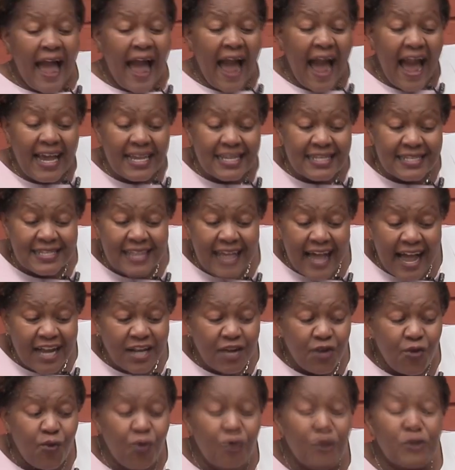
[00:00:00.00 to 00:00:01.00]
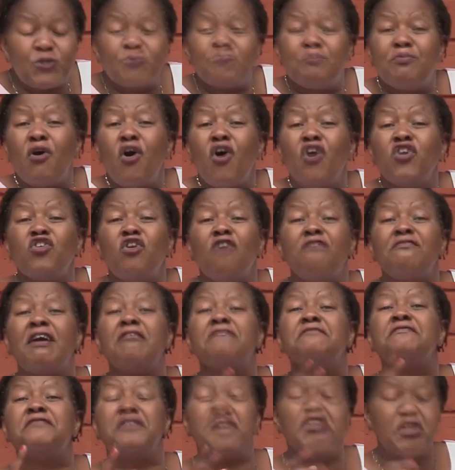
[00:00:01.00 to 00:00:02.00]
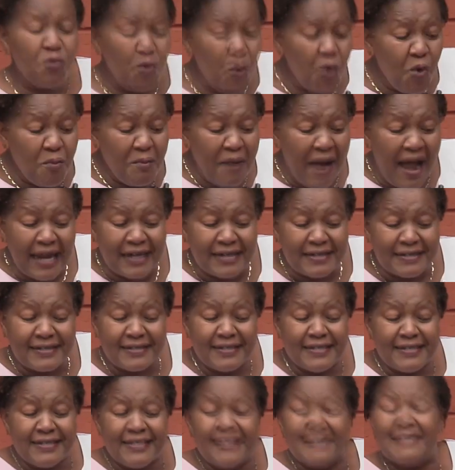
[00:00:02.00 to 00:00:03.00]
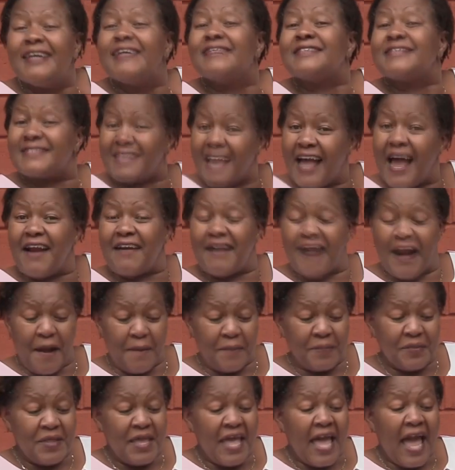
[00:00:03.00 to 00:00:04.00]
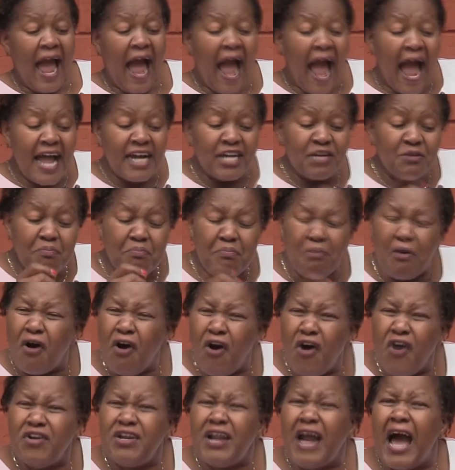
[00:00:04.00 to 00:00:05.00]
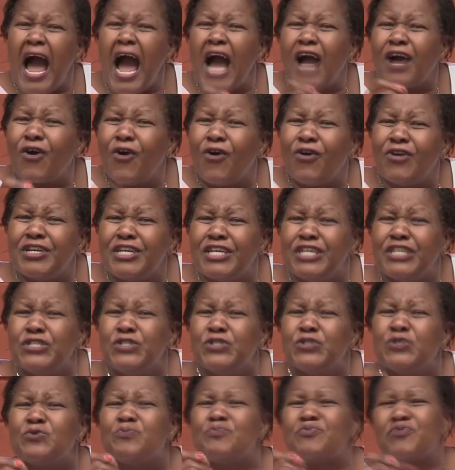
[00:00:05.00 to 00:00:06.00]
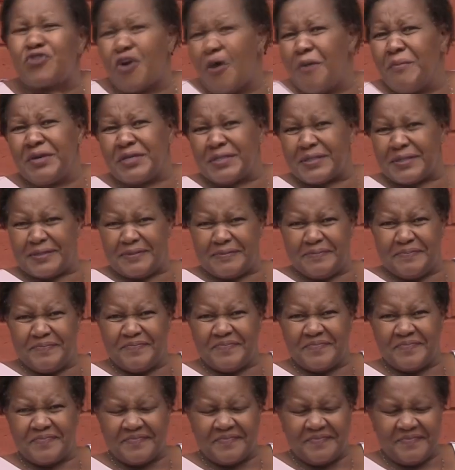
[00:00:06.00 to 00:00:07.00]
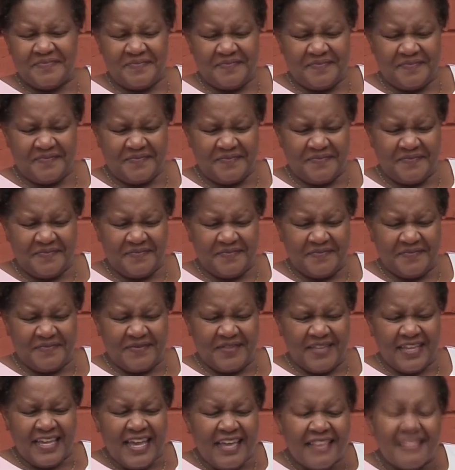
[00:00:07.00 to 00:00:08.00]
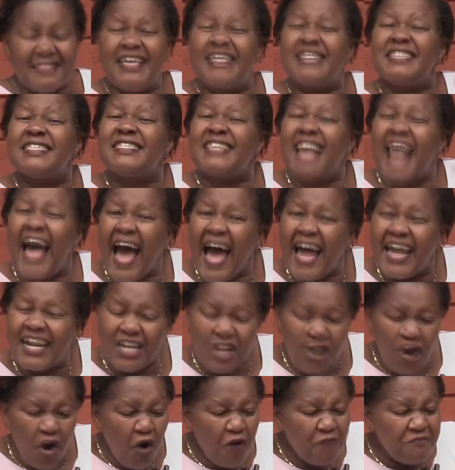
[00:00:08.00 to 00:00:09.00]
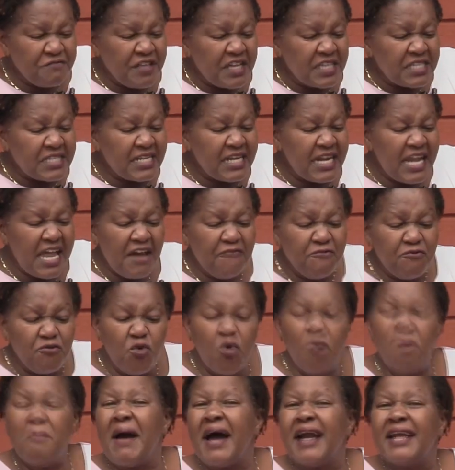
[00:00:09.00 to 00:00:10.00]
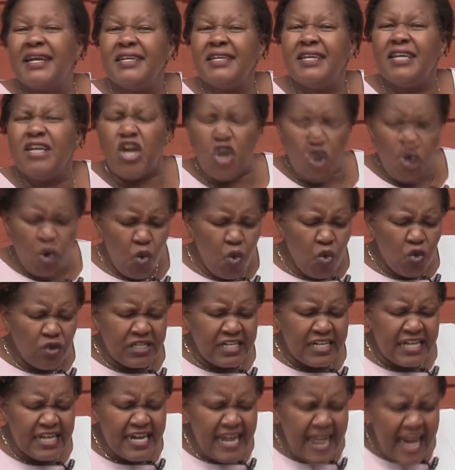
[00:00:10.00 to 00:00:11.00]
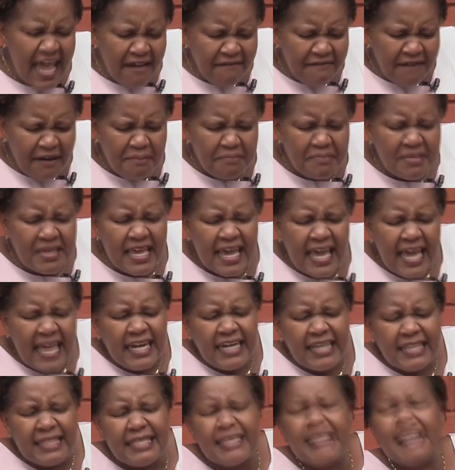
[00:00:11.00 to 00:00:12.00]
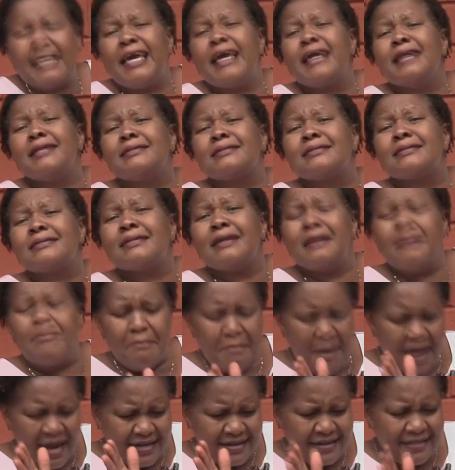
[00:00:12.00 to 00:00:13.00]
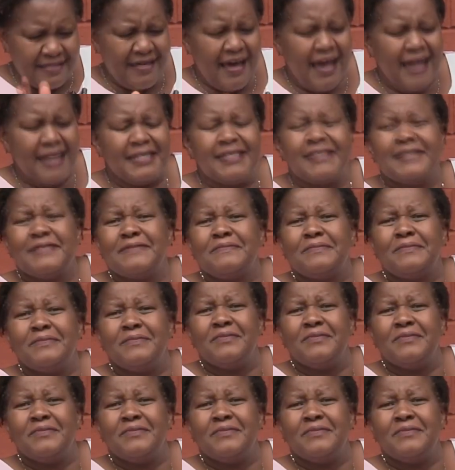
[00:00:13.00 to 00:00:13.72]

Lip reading: Isaac was born of a free woman, Sarah, and born according to promise. The son of the slave woman could never be anything else but that.